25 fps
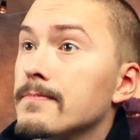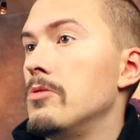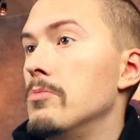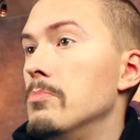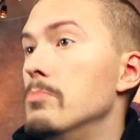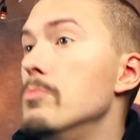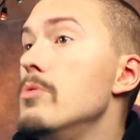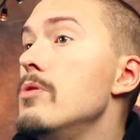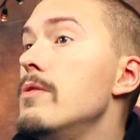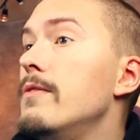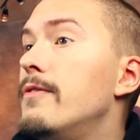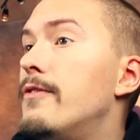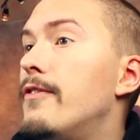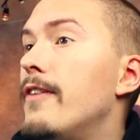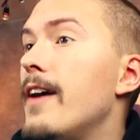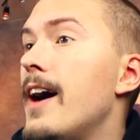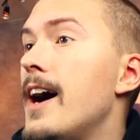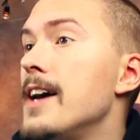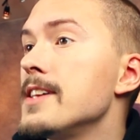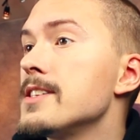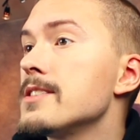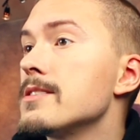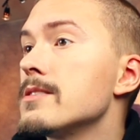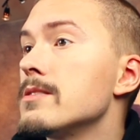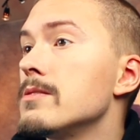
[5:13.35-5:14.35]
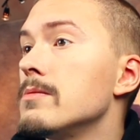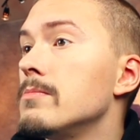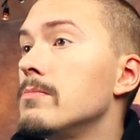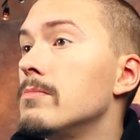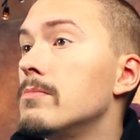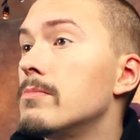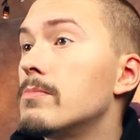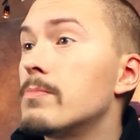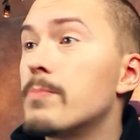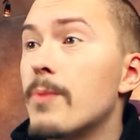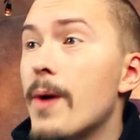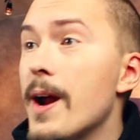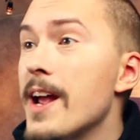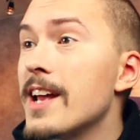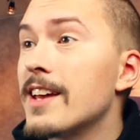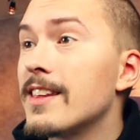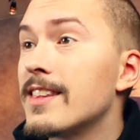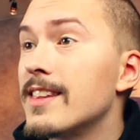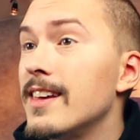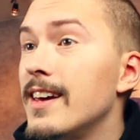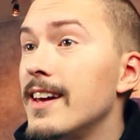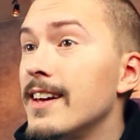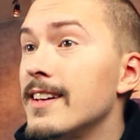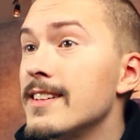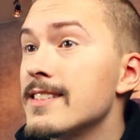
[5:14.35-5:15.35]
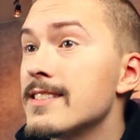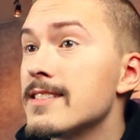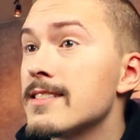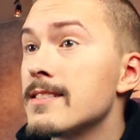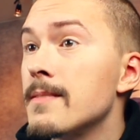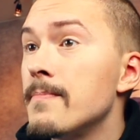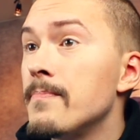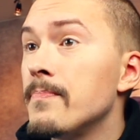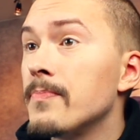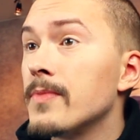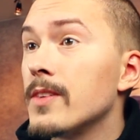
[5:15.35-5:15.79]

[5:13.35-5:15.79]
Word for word: move fast, break things,